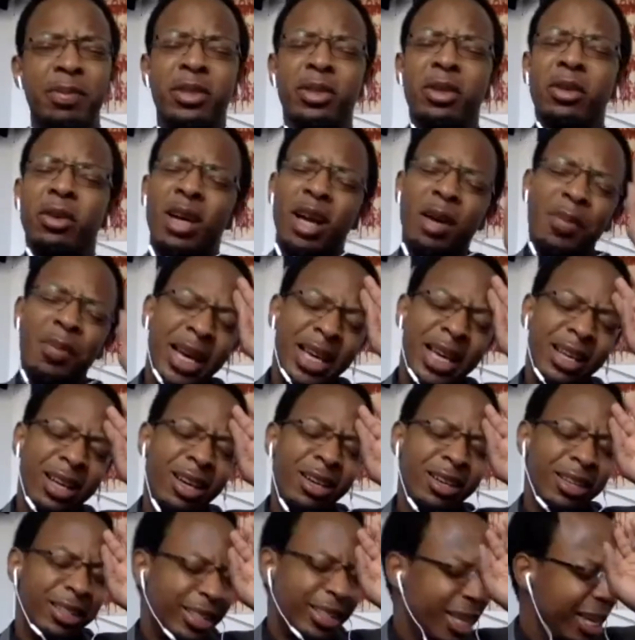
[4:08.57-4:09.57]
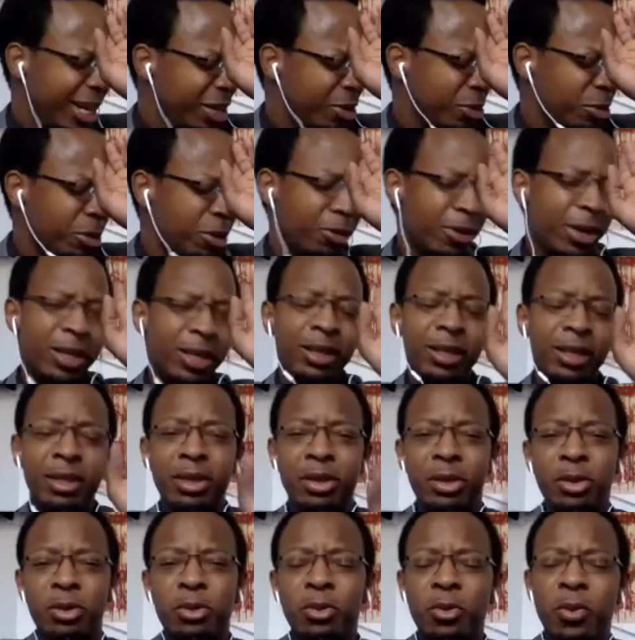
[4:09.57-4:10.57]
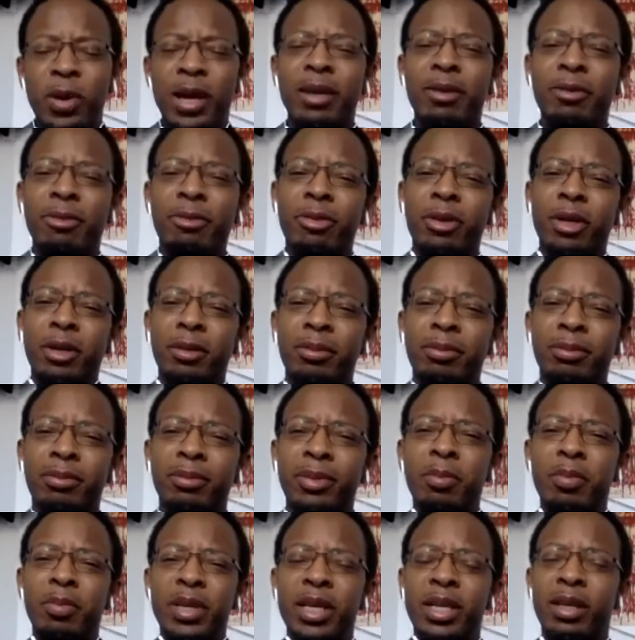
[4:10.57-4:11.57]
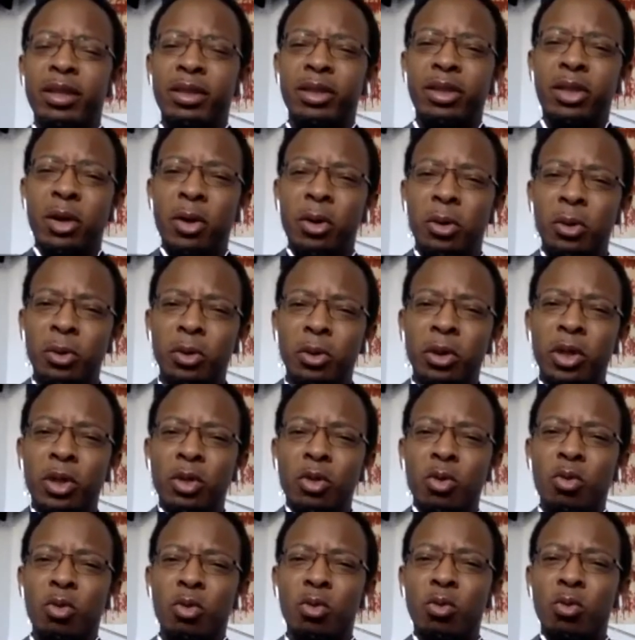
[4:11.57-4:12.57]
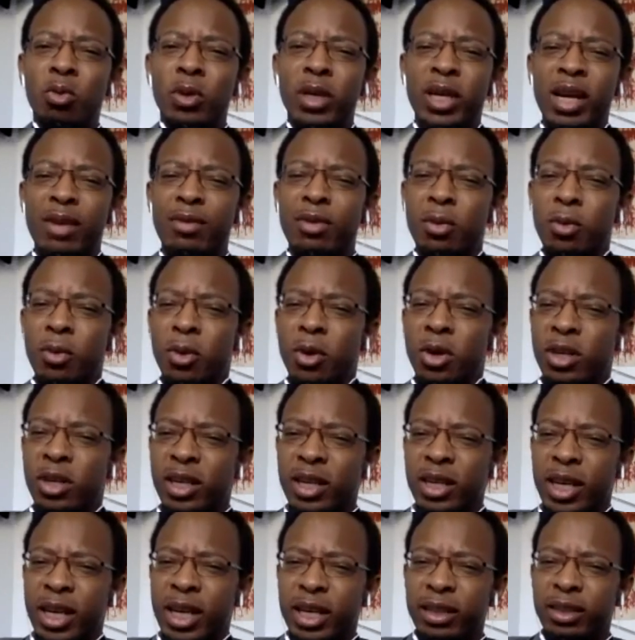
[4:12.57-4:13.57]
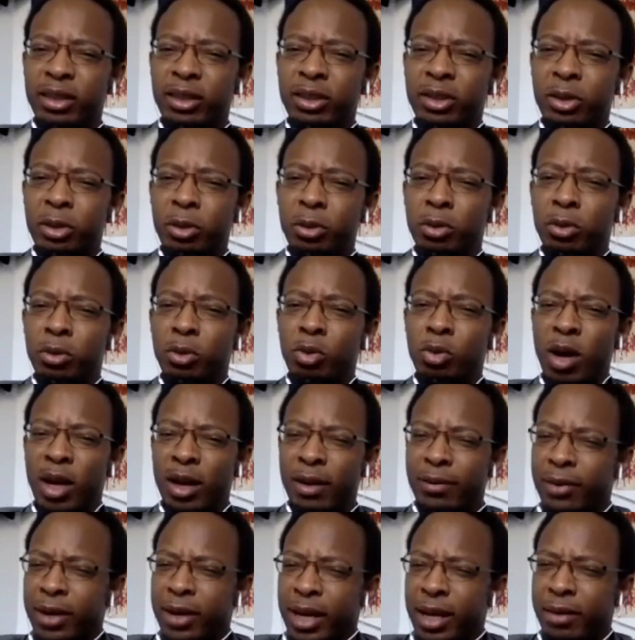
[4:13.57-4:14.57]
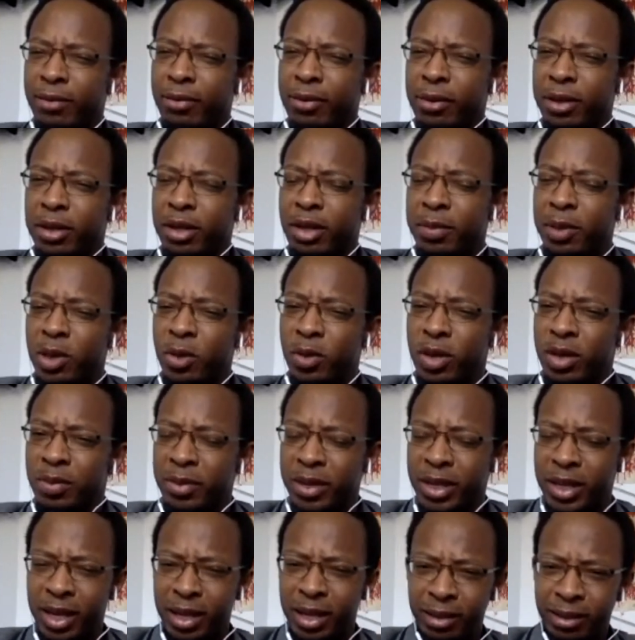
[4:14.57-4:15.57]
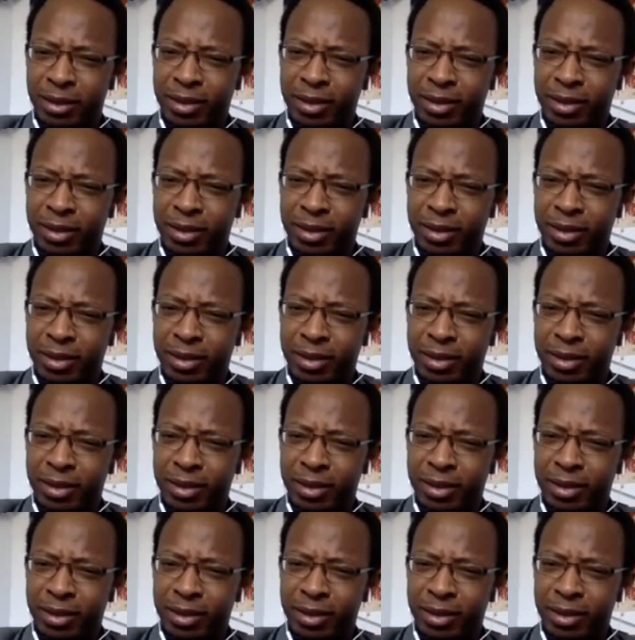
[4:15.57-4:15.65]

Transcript: So am I understanding you correctly? You went from being told you would never walk again to qualifying for the WNBA?